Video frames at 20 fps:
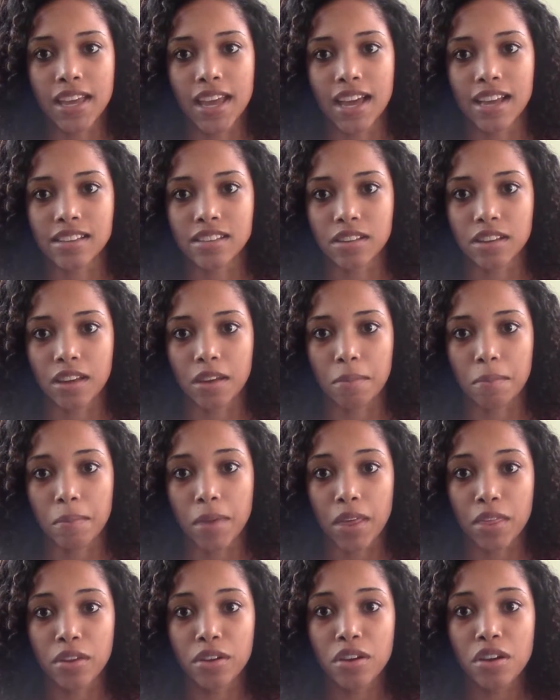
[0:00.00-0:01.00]
as a
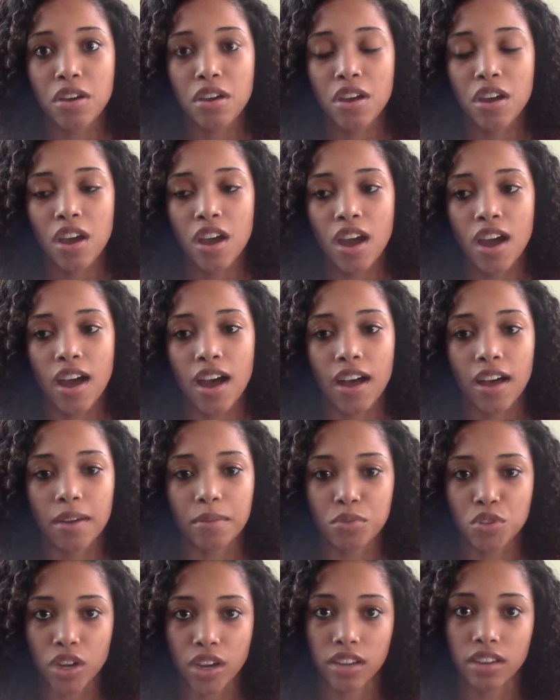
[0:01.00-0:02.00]
mother,
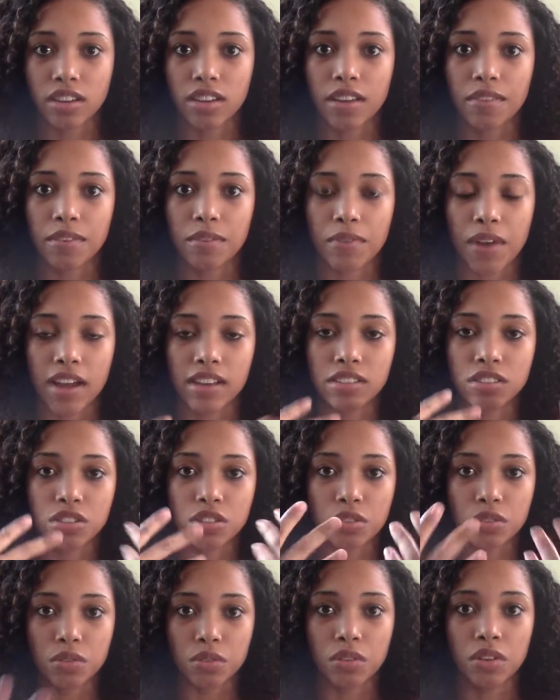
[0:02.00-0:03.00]
trying to give advice
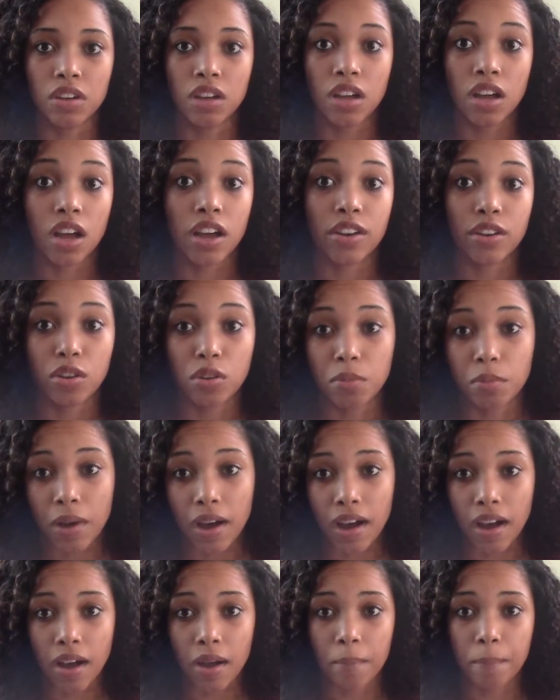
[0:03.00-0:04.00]
to a new
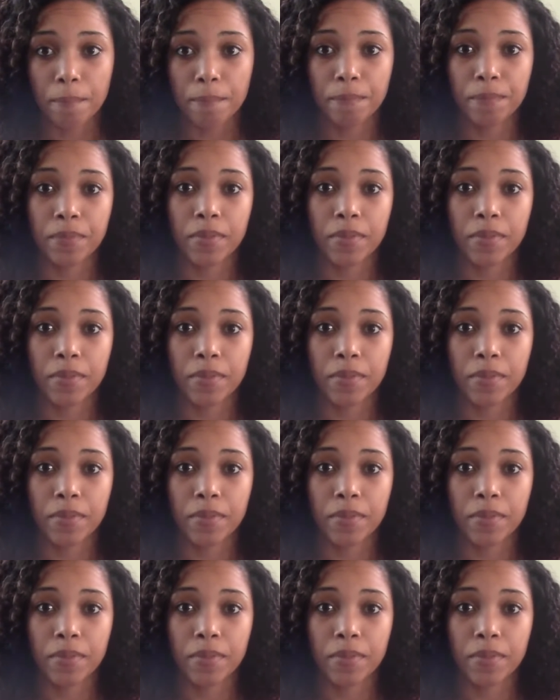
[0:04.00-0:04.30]
mom,